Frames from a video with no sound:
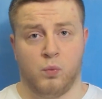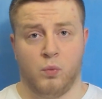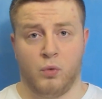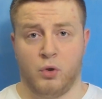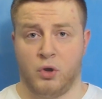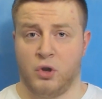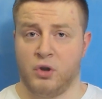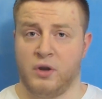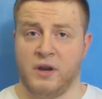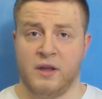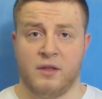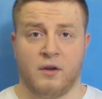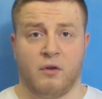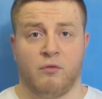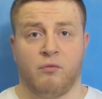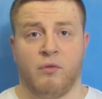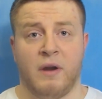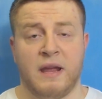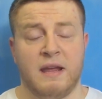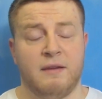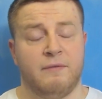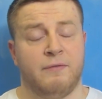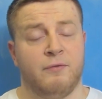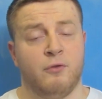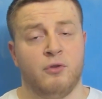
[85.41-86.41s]
You're either
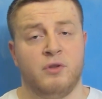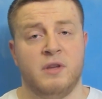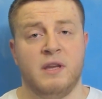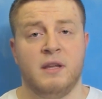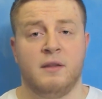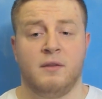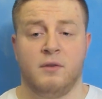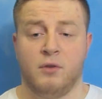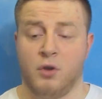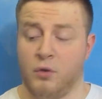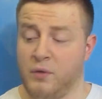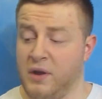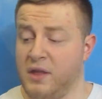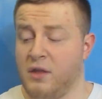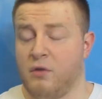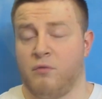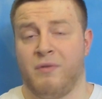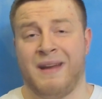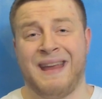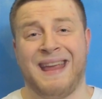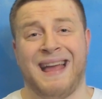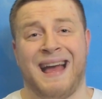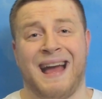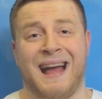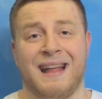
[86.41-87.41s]
right-footed, you're either
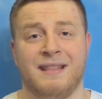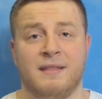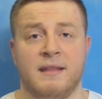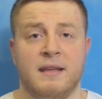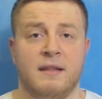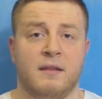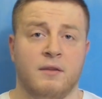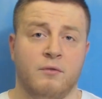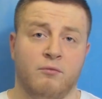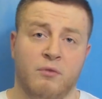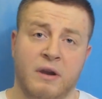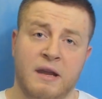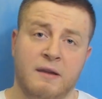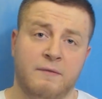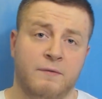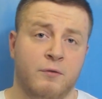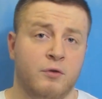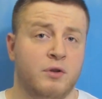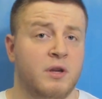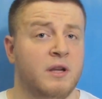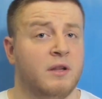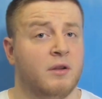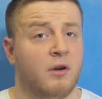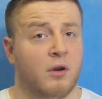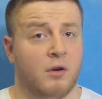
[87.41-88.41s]
right-handed and
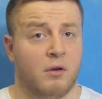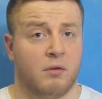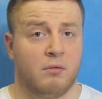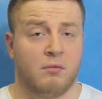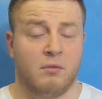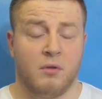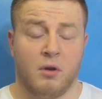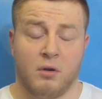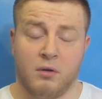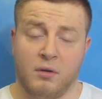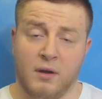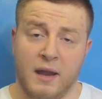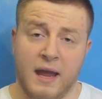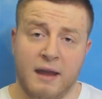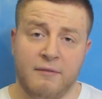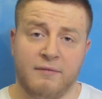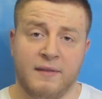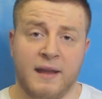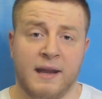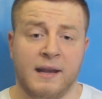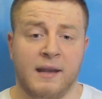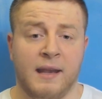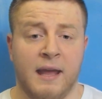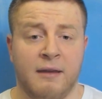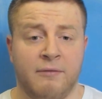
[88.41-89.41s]
right-footed, or
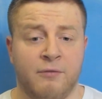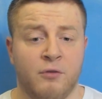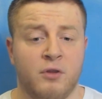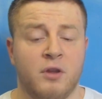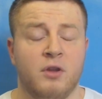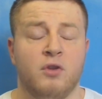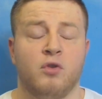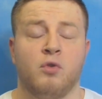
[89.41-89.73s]
left-hand, left-footed.